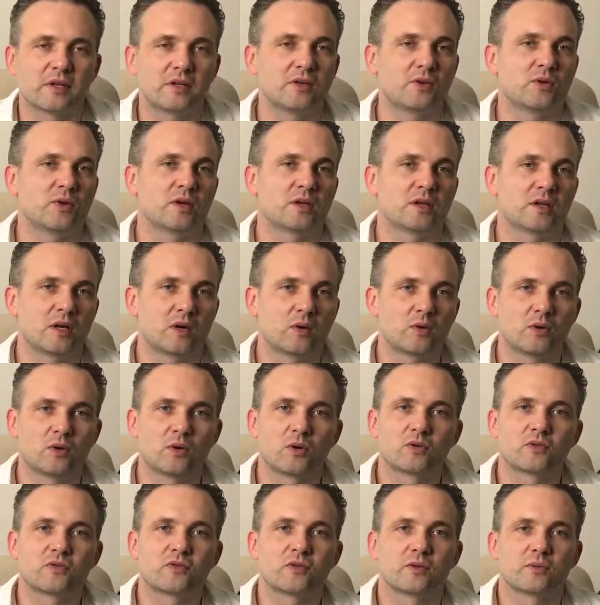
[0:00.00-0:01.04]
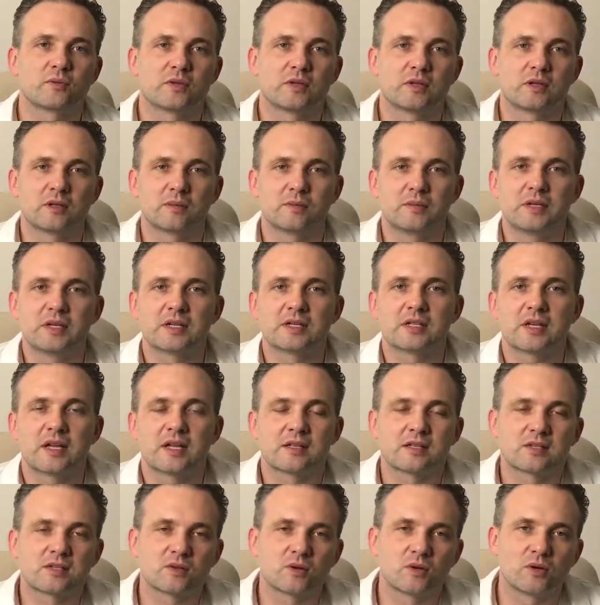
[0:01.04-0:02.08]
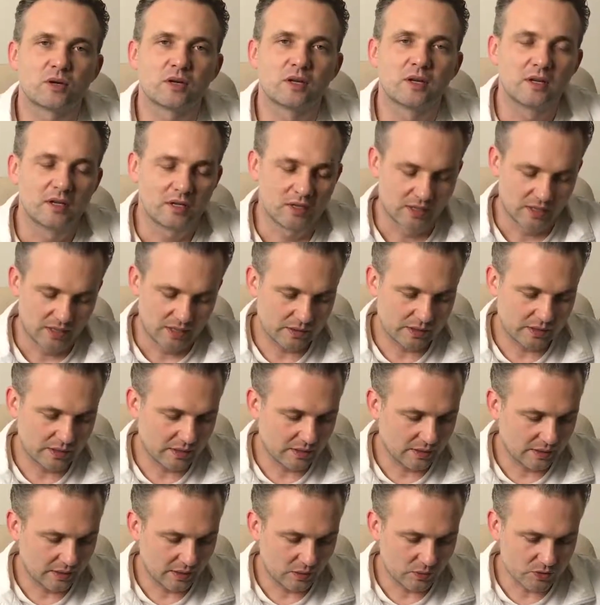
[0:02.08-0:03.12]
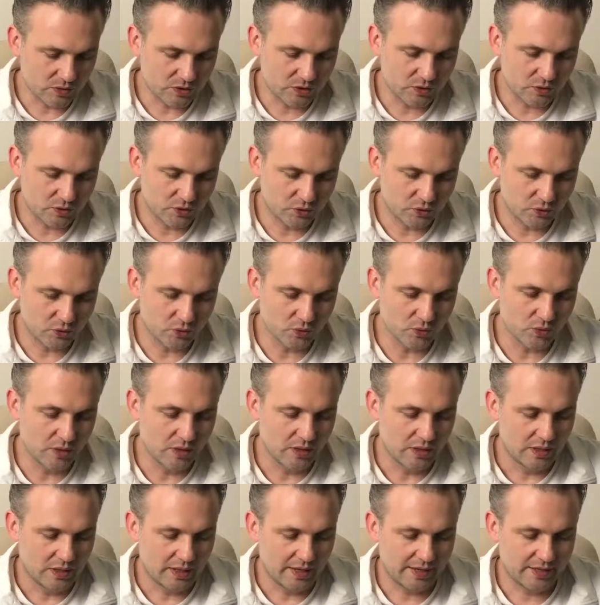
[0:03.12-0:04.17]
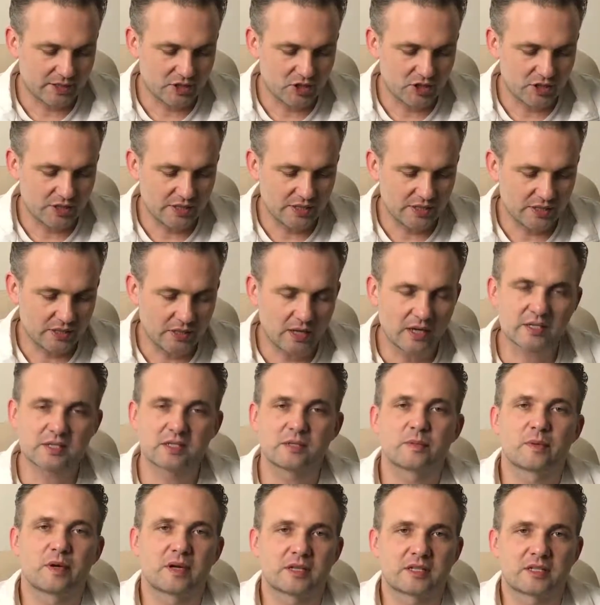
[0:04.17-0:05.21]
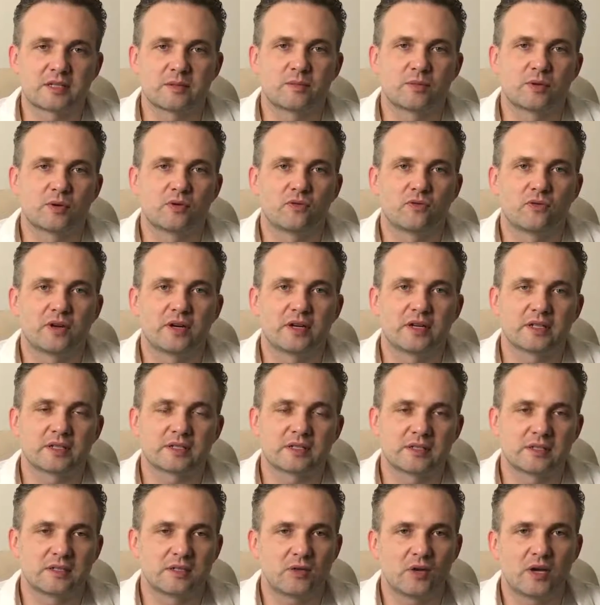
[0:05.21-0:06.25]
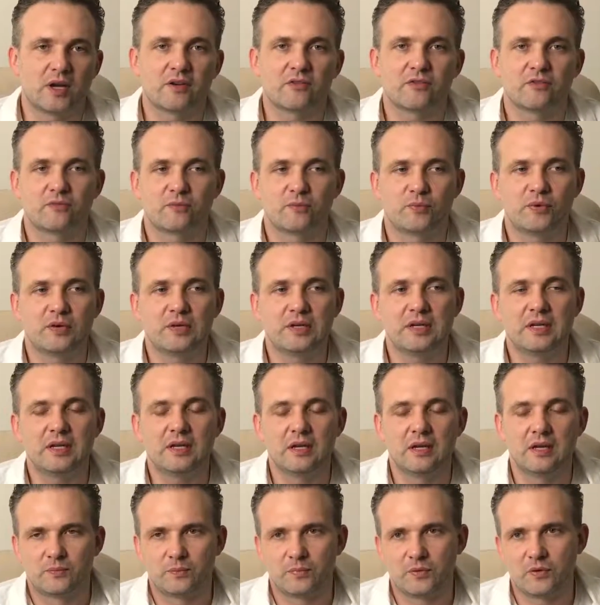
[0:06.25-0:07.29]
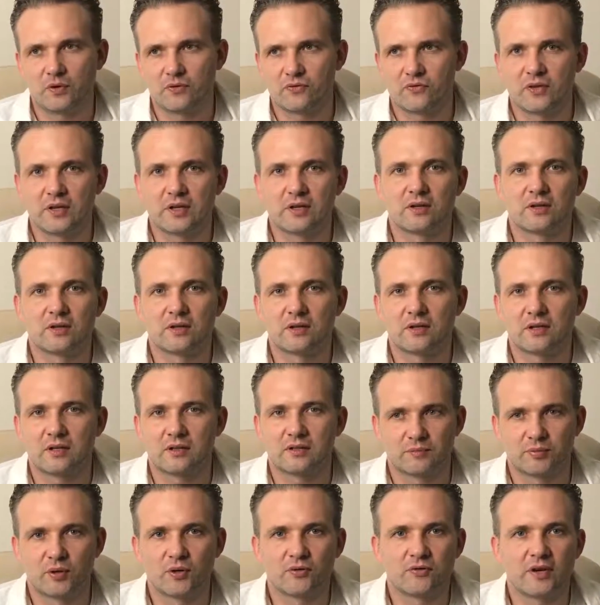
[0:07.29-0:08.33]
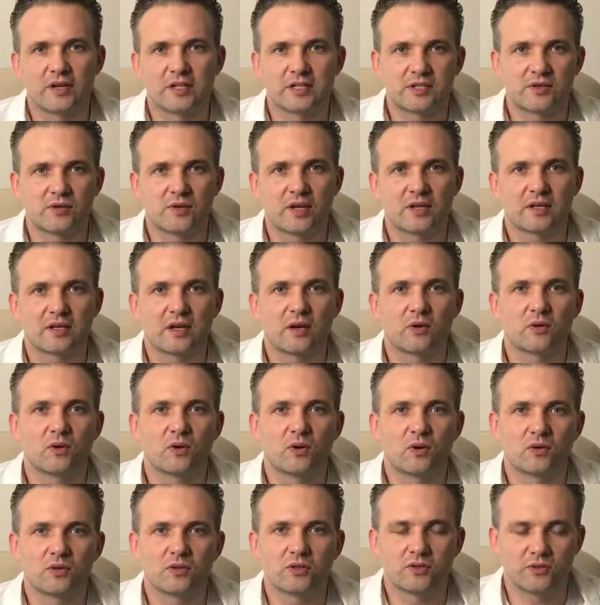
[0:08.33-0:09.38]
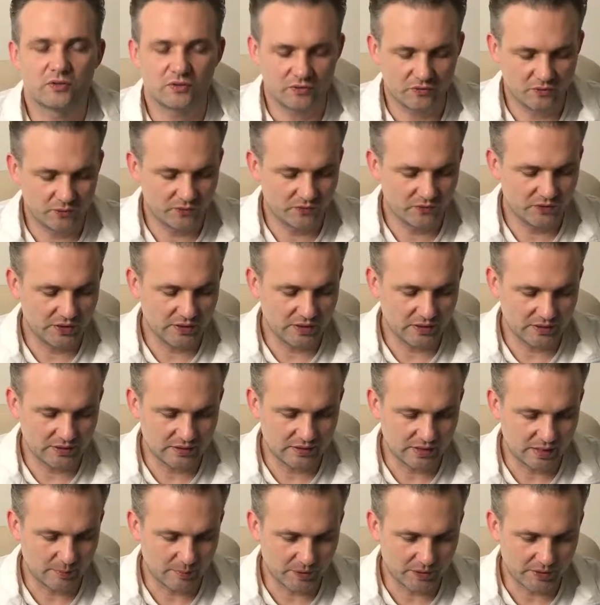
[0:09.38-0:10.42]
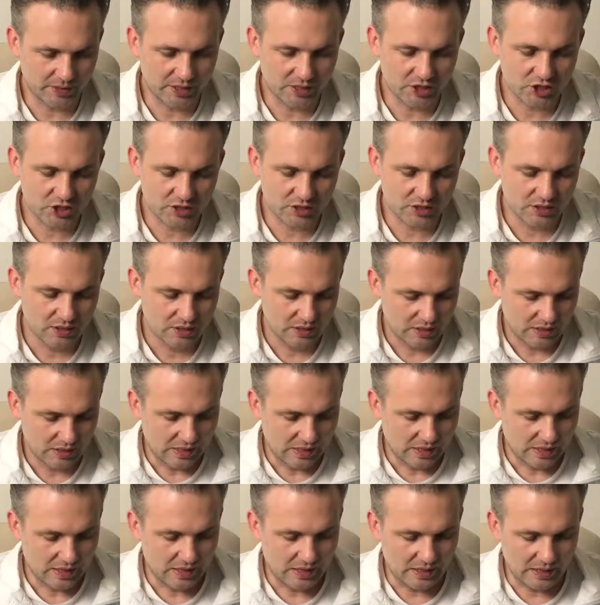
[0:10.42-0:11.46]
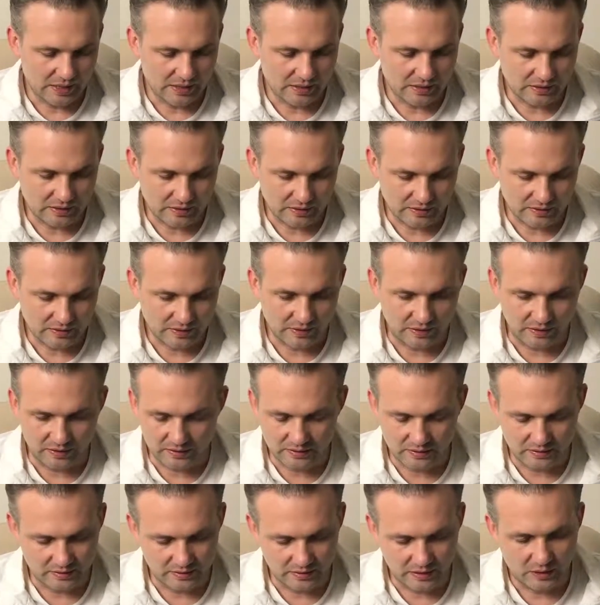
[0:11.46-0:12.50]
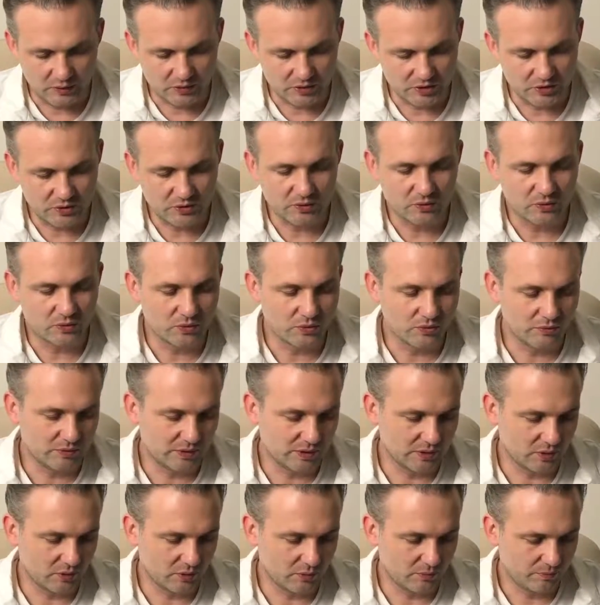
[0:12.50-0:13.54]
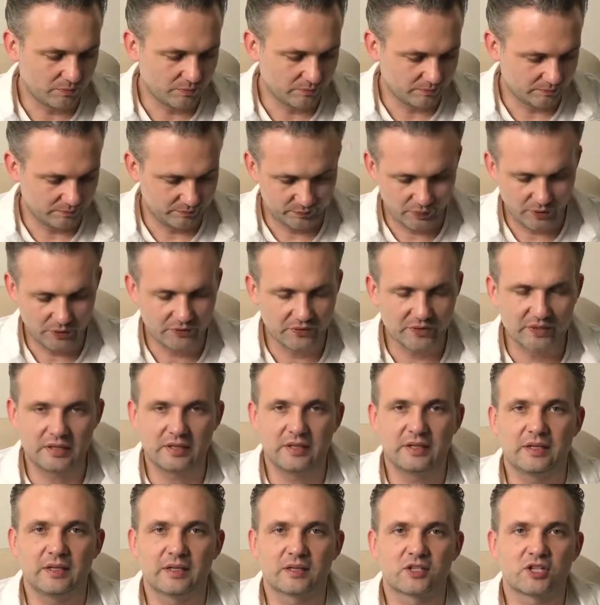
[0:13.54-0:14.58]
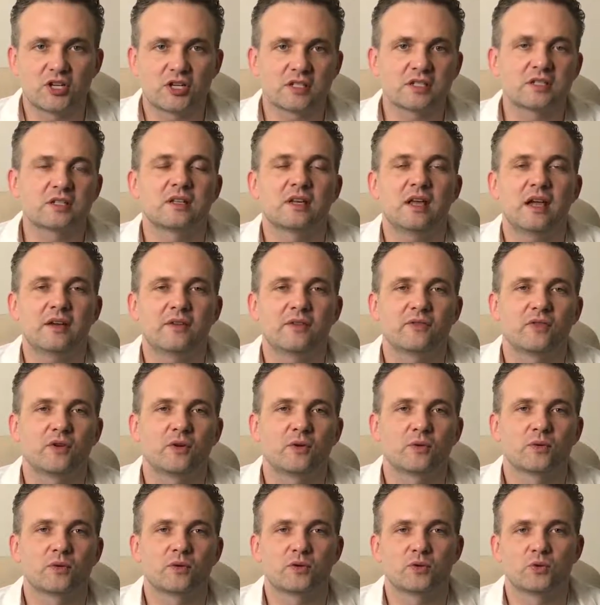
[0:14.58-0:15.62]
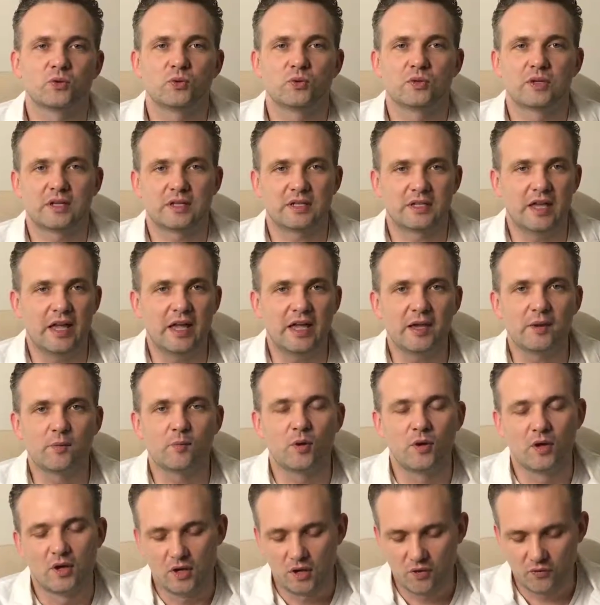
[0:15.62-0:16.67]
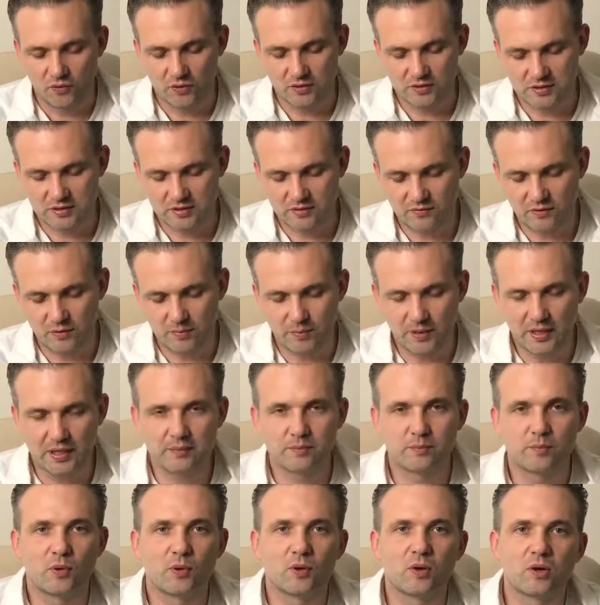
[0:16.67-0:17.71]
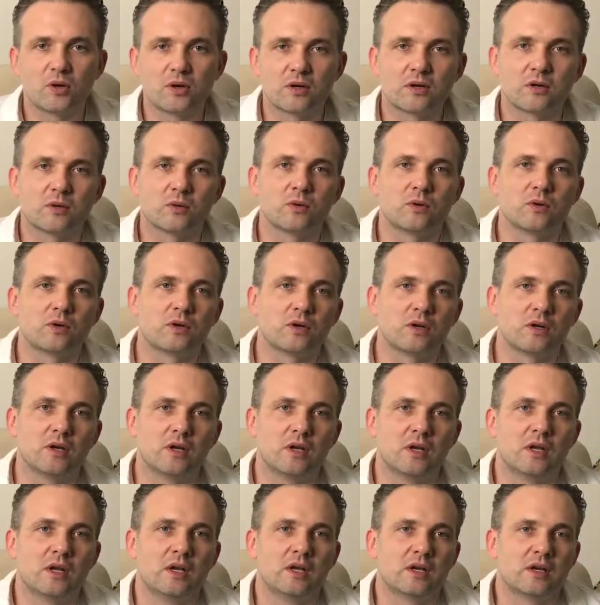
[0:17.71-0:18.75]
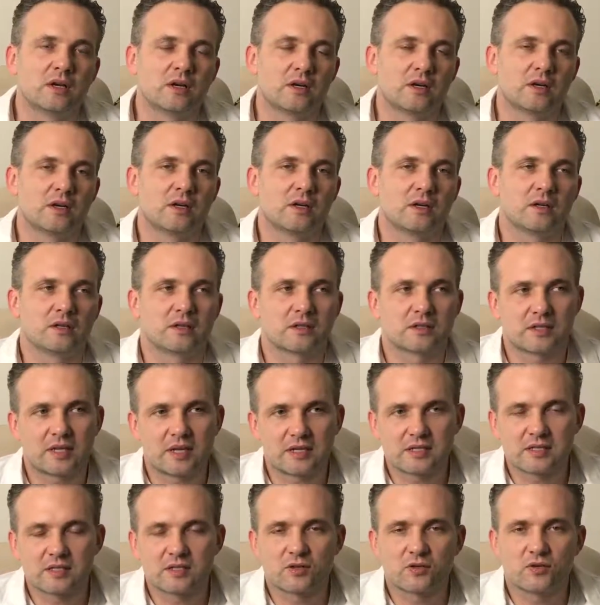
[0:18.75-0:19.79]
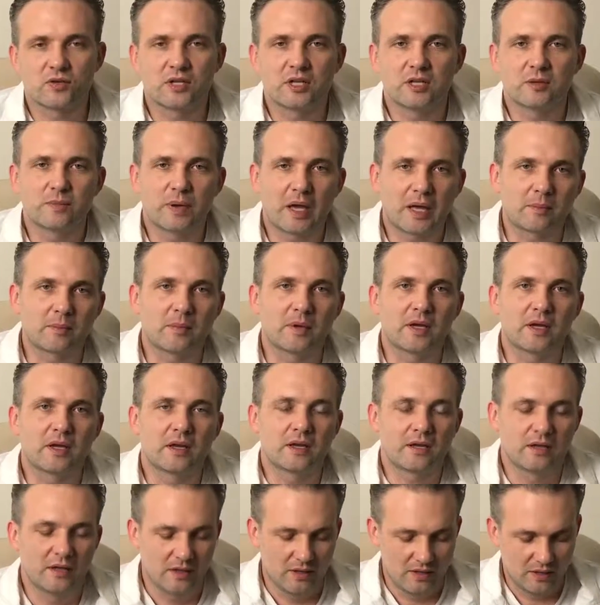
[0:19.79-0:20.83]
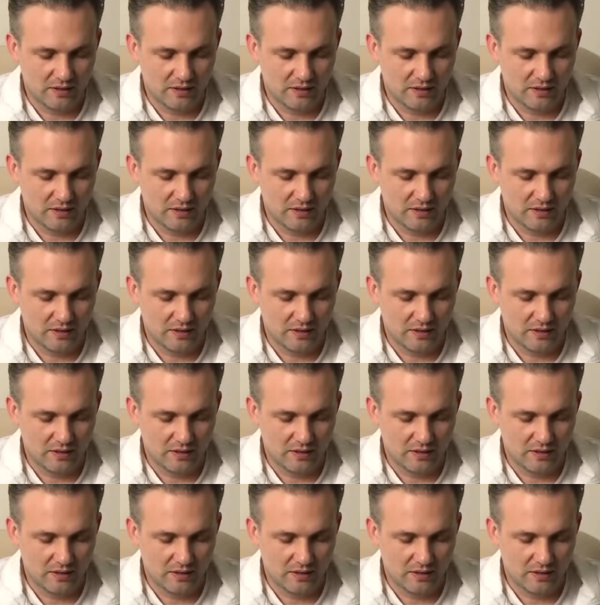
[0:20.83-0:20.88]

that you can download from the PSN store that allows you to actually customize the profiles. You have pre-configured profiles you can download via the application, and that allows you to, you know, perfectly adjust the headphone to that game, for instance for Bloodborne or Assassin's Creed, Batman.